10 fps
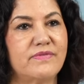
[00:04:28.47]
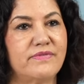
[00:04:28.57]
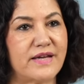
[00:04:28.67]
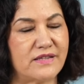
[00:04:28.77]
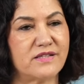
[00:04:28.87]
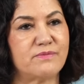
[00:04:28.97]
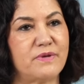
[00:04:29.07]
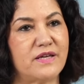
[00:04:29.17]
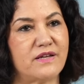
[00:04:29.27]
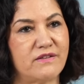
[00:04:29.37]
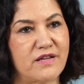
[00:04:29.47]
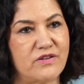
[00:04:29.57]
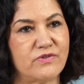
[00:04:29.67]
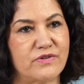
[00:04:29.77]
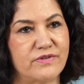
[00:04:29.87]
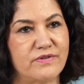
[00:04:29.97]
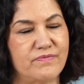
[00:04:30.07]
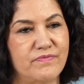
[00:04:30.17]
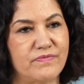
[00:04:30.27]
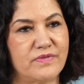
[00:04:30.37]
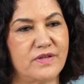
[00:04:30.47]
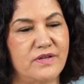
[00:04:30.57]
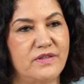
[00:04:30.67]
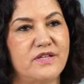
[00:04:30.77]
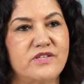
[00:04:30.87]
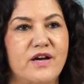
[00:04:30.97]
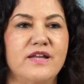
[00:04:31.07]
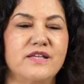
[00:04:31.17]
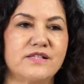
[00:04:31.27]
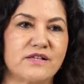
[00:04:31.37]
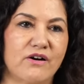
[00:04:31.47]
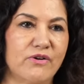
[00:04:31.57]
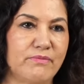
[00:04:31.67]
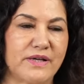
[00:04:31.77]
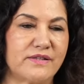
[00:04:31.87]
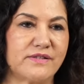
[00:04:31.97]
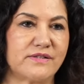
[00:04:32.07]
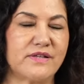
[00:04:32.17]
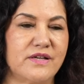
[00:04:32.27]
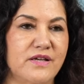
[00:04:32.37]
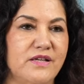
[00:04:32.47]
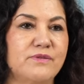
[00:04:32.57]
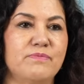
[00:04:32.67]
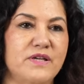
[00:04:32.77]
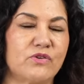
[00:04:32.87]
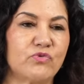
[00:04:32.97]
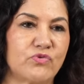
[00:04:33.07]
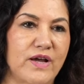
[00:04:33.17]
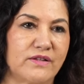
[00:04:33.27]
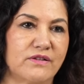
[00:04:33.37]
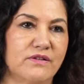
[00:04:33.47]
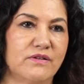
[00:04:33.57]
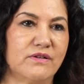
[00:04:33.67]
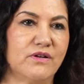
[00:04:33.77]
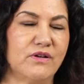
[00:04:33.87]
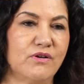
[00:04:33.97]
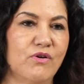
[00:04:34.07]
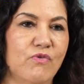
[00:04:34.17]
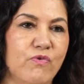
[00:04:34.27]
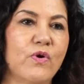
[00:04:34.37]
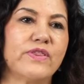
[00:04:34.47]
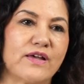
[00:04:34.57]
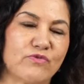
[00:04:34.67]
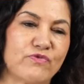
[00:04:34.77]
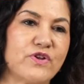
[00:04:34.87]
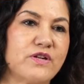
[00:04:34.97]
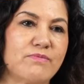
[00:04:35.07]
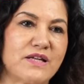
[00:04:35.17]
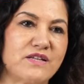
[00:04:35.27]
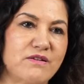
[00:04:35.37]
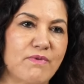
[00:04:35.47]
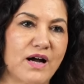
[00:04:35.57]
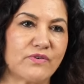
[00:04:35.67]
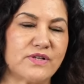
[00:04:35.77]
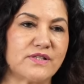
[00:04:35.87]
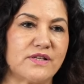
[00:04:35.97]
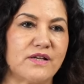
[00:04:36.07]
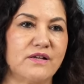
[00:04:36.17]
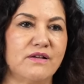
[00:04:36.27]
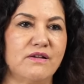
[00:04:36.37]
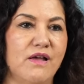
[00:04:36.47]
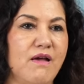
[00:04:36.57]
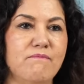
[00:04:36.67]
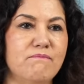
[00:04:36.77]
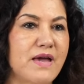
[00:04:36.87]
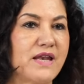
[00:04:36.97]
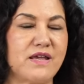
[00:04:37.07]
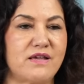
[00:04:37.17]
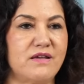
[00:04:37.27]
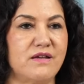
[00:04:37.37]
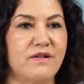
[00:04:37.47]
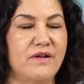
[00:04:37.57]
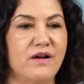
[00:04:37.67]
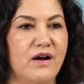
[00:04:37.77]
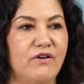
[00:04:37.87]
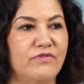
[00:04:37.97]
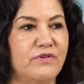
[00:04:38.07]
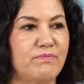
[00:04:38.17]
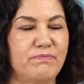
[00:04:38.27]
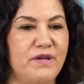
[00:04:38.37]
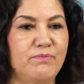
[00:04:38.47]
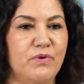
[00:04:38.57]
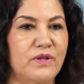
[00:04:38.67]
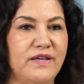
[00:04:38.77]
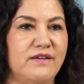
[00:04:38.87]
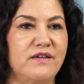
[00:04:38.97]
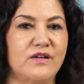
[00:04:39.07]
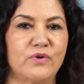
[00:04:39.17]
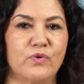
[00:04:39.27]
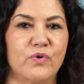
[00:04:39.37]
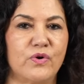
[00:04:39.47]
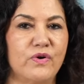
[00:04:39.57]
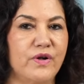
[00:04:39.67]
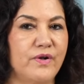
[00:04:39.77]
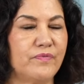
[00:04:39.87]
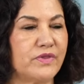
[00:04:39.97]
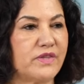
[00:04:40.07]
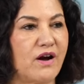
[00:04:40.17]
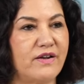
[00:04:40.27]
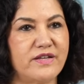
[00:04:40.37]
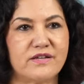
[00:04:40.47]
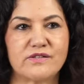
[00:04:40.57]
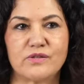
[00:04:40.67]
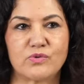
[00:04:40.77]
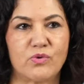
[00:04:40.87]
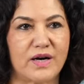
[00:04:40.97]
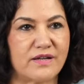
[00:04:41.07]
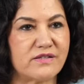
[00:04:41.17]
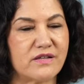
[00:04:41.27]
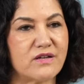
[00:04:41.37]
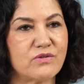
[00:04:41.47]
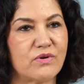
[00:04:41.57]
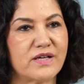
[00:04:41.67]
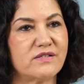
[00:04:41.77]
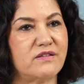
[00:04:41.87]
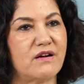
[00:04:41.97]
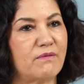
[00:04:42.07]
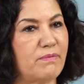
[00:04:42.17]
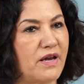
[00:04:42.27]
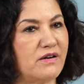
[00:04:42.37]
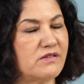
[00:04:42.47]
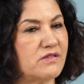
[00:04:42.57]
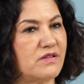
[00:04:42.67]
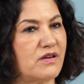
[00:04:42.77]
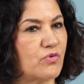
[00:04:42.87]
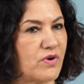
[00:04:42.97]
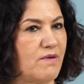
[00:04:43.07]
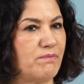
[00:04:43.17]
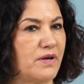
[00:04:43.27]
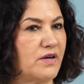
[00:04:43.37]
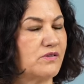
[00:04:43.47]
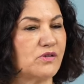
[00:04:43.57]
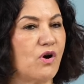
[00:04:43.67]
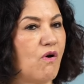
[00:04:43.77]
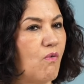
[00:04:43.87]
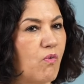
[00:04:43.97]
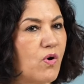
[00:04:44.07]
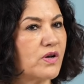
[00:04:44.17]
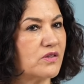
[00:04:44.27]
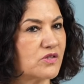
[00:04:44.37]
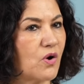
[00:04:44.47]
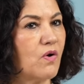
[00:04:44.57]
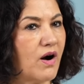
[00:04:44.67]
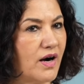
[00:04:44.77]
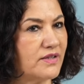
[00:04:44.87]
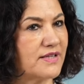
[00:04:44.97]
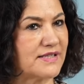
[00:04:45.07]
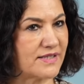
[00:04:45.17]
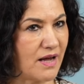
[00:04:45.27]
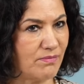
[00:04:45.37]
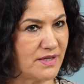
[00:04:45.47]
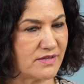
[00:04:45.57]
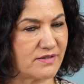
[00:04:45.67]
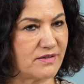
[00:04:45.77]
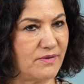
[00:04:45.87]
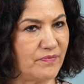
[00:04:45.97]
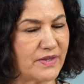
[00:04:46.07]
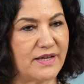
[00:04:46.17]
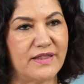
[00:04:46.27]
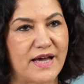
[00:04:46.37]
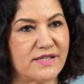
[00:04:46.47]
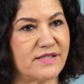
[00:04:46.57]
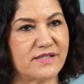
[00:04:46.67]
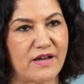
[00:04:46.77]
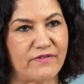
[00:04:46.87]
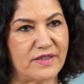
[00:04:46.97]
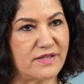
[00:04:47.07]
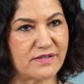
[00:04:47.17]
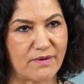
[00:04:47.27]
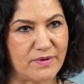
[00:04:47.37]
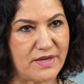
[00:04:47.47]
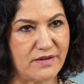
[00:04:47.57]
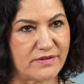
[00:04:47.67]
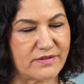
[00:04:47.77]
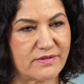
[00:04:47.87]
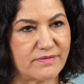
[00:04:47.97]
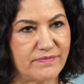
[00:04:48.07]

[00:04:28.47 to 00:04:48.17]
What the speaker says: that's being endangered. The Chinese government is being threatened for that freedom and democracy. Many of the people here or the audiences who are listening to us, their parents, their grandparents, worked so hard to establish the last 70-some years.